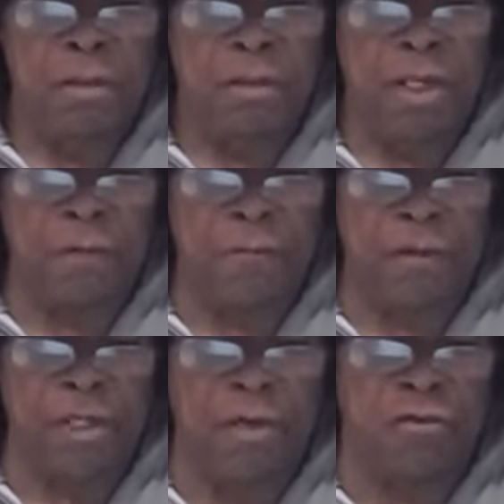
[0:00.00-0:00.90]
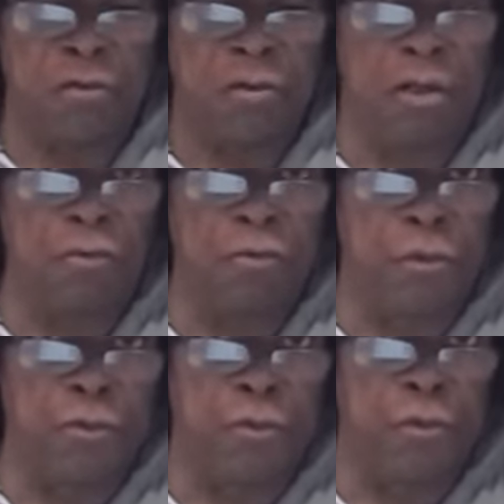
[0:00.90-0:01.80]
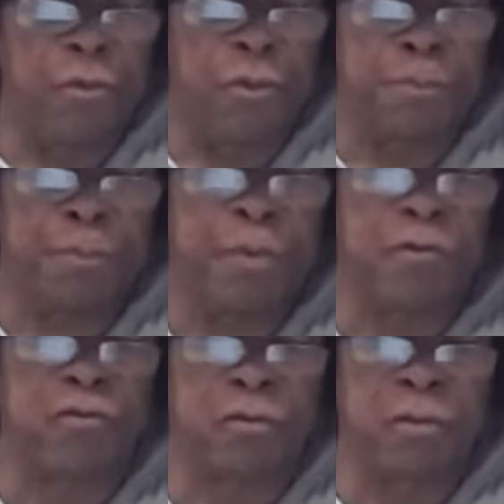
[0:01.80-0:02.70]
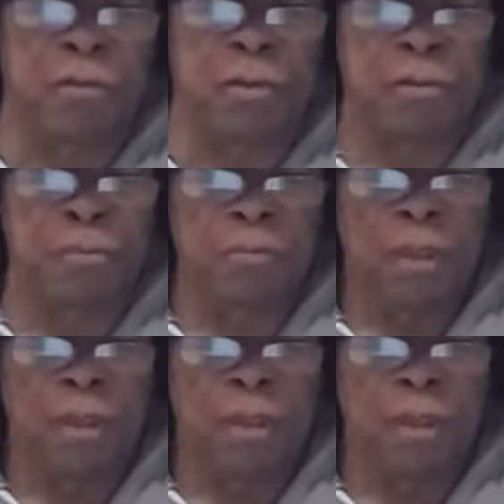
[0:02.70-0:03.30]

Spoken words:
the clarification of quote unquote person